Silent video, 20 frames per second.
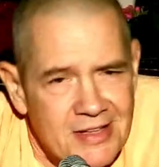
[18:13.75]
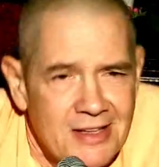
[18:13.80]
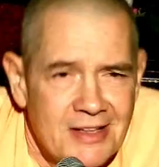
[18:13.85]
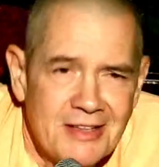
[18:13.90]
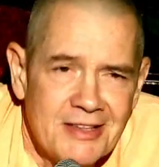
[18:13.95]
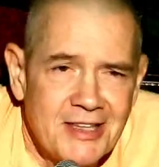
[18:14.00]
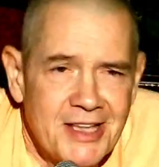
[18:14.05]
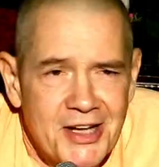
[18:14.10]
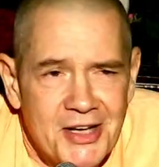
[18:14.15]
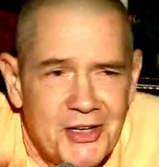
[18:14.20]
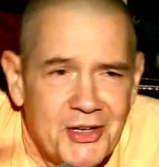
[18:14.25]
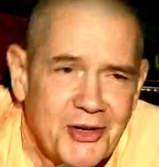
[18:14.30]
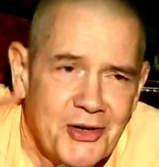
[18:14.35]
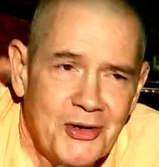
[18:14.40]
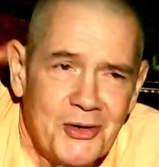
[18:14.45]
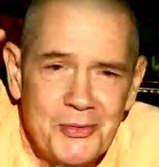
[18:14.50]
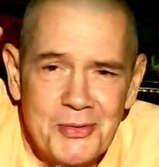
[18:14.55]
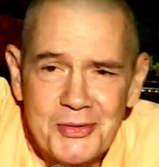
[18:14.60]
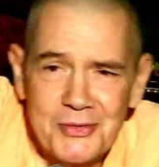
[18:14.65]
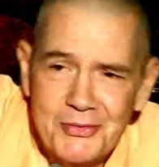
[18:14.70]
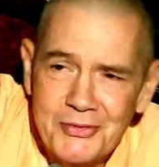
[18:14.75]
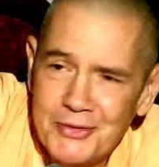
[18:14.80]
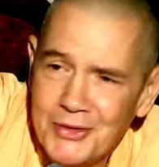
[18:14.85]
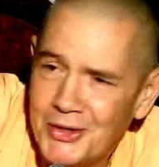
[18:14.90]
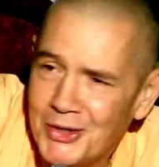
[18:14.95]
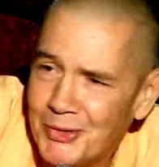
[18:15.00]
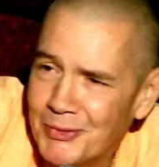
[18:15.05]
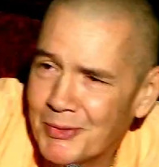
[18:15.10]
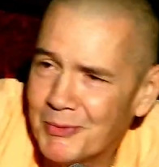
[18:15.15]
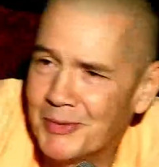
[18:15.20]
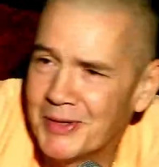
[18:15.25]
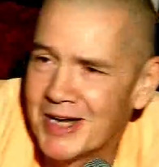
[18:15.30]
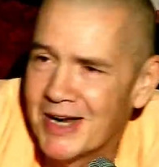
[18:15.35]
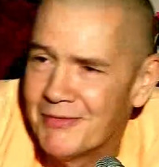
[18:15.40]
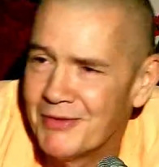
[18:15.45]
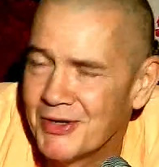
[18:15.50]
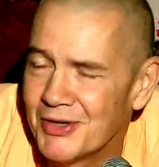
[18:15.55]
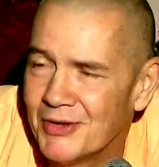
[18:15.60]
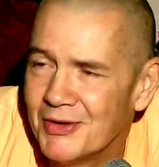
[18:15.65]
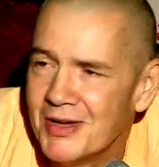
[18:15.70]
let it go with the flow or whatever,
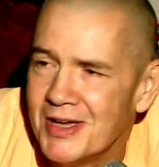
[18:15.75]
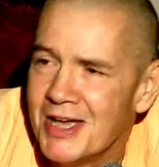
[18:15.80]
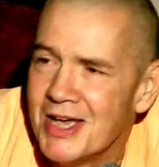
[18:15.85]
you know.